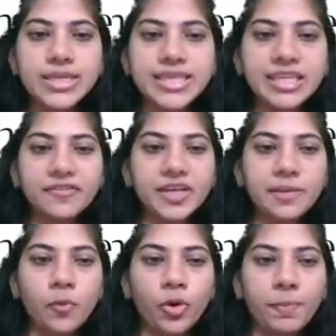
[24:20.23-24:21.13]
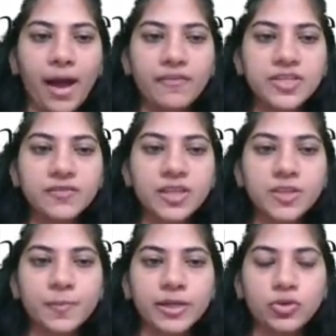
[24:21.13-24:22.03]
significantly more powers with
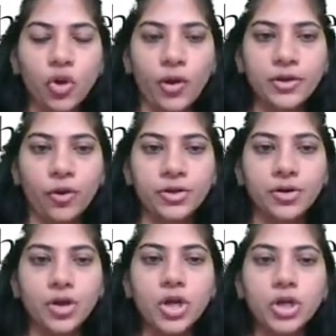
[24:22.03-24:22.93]
respect to law and order.